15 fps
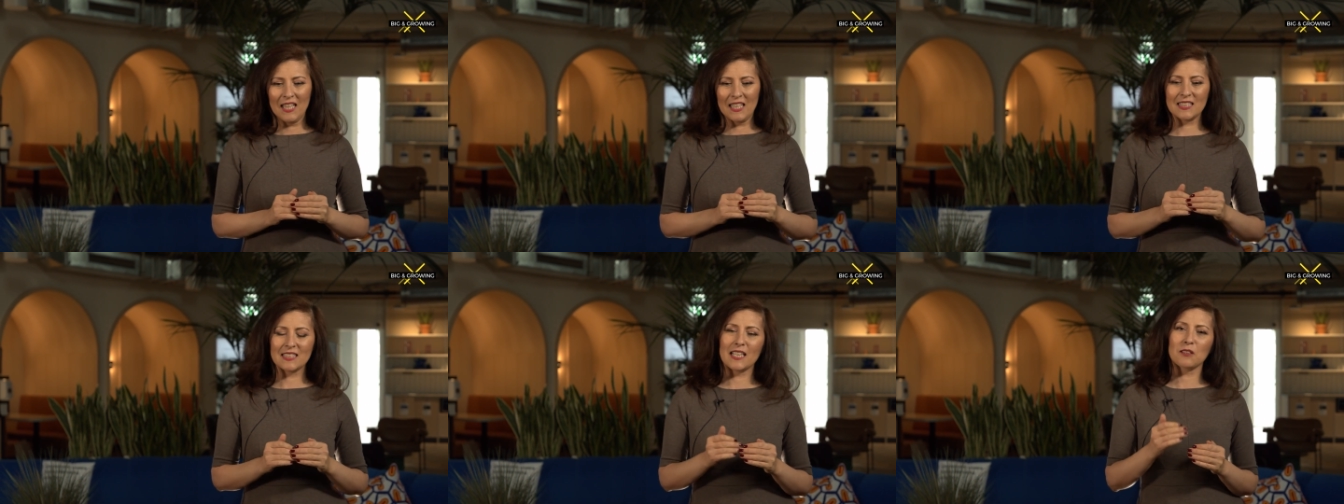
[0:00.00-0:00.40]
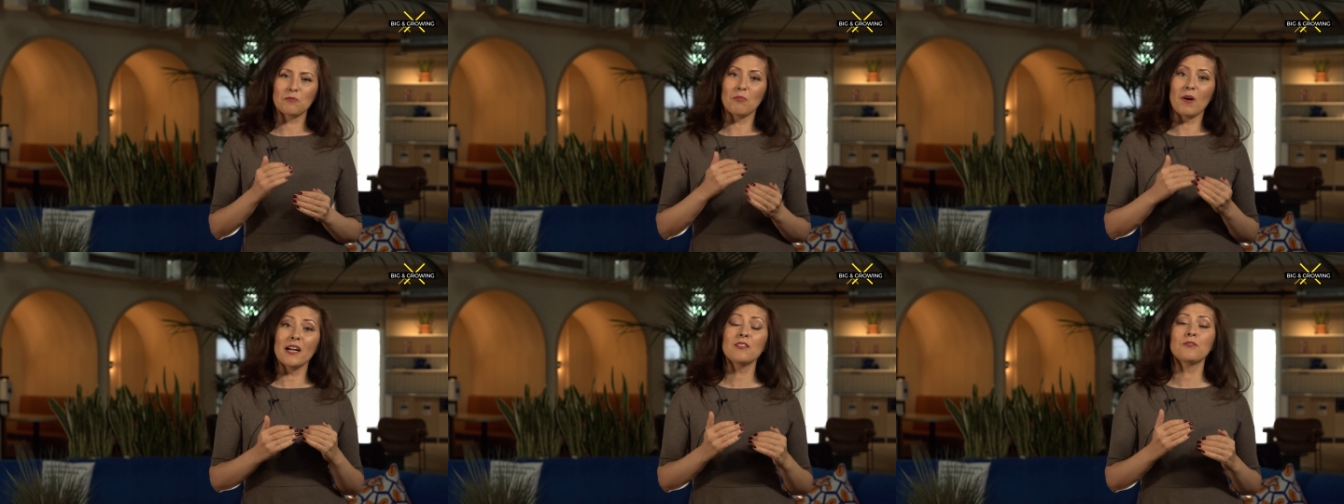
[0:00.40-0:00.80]
is
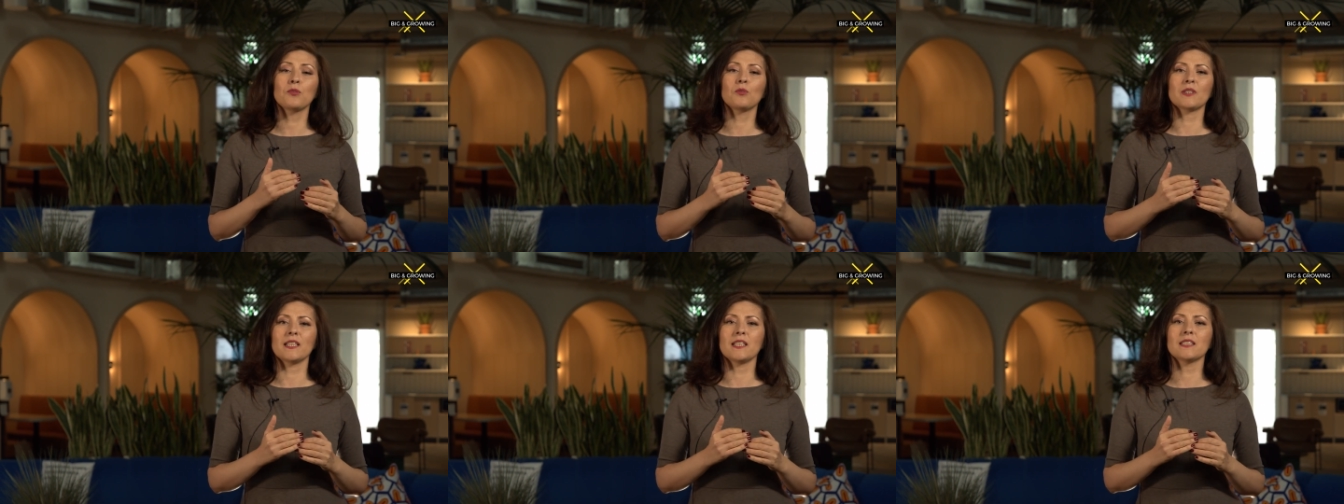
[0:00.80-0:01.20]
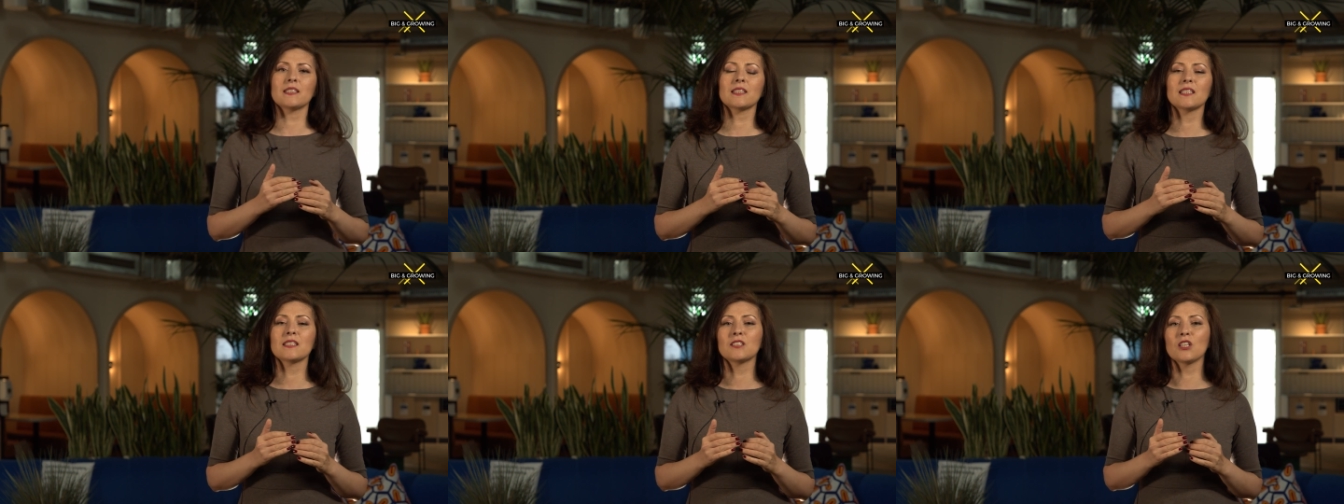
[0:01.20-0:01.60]
that mindfulness
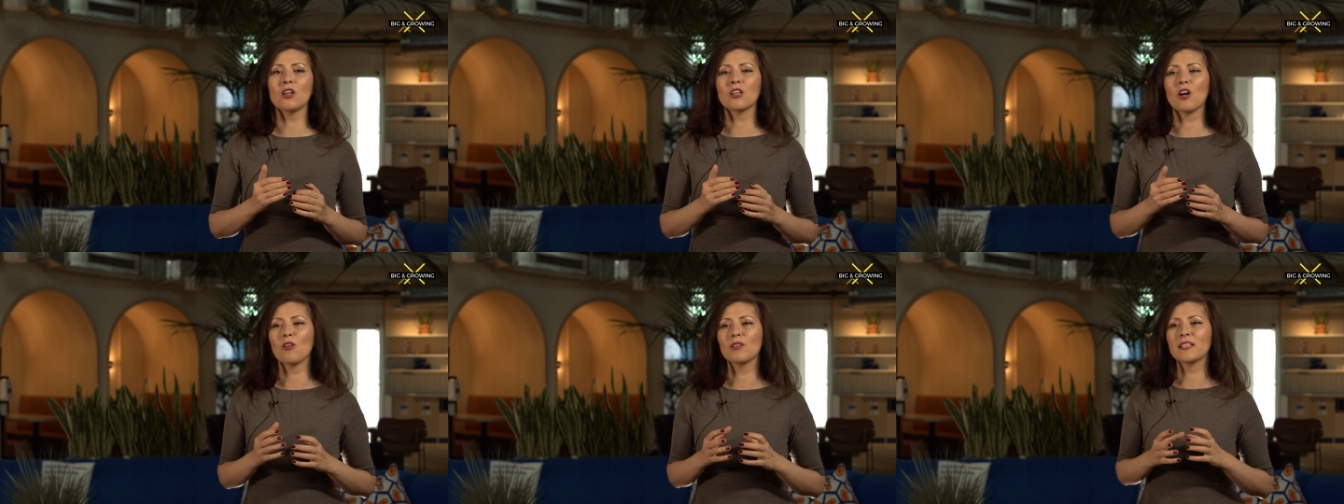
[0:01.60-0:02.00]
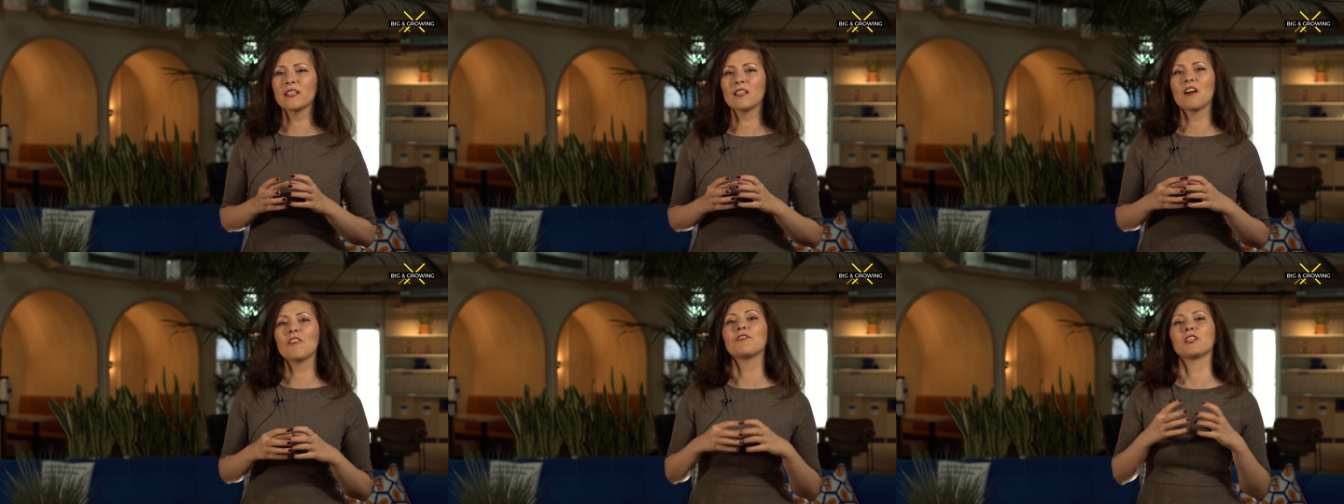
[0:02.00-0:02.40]
is not
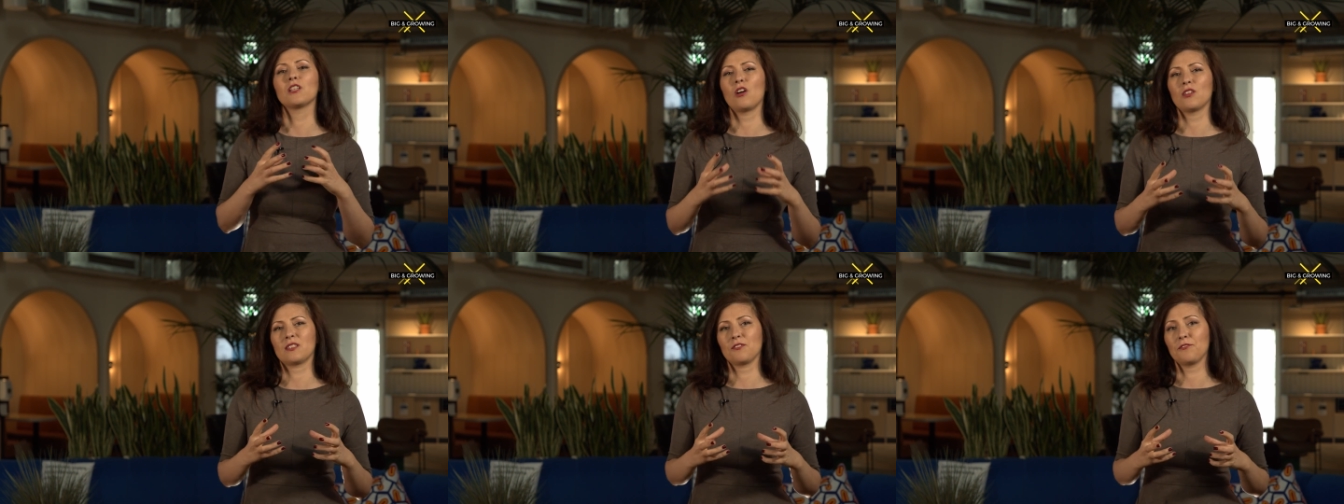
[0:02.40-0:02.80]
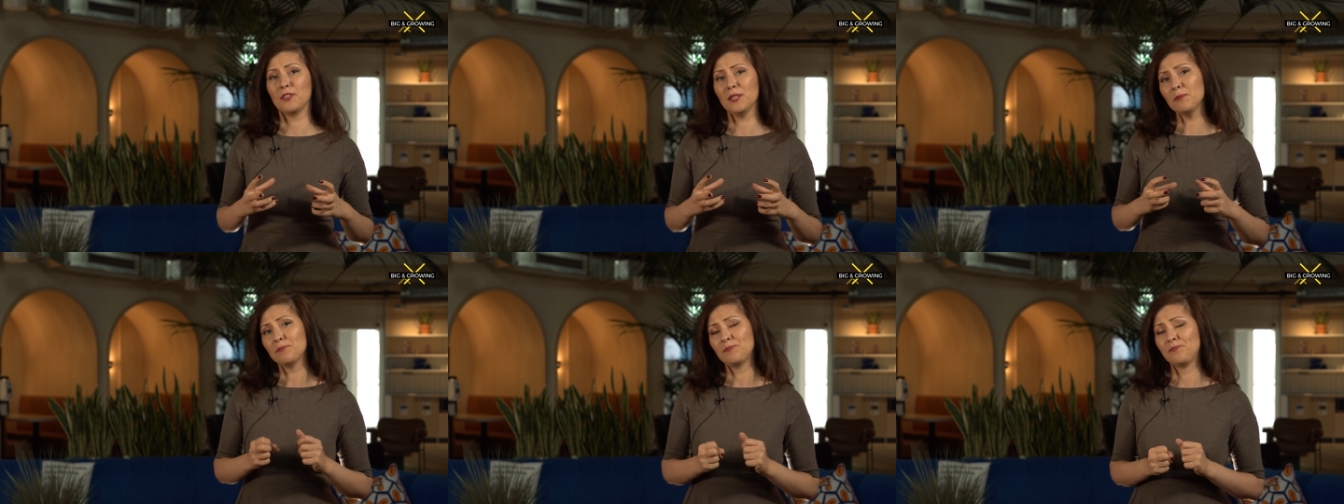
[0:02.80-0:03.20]
only a
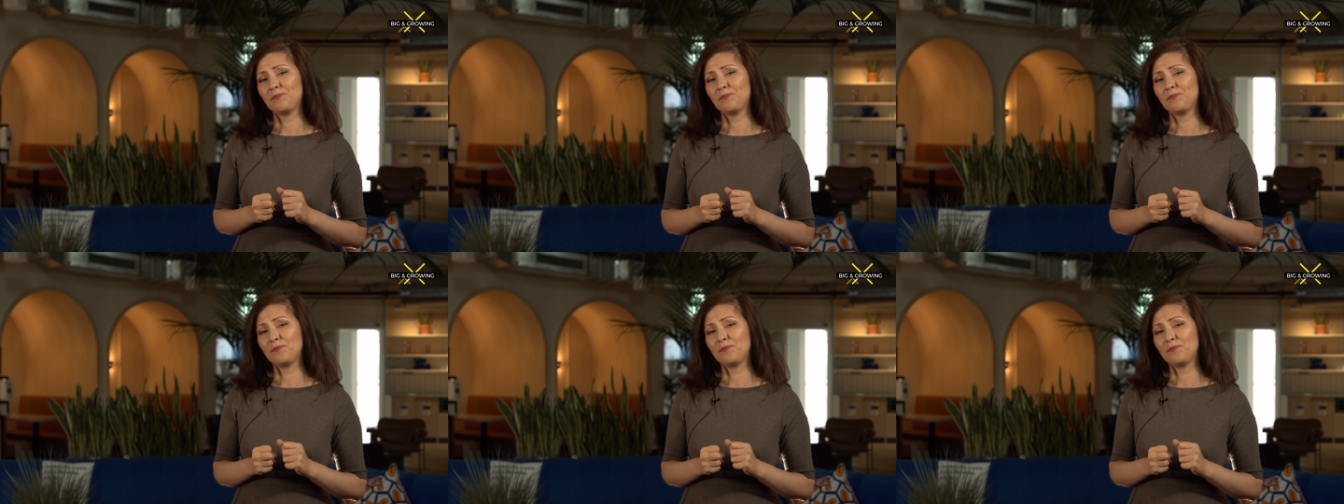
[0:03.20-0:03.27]
philosophy,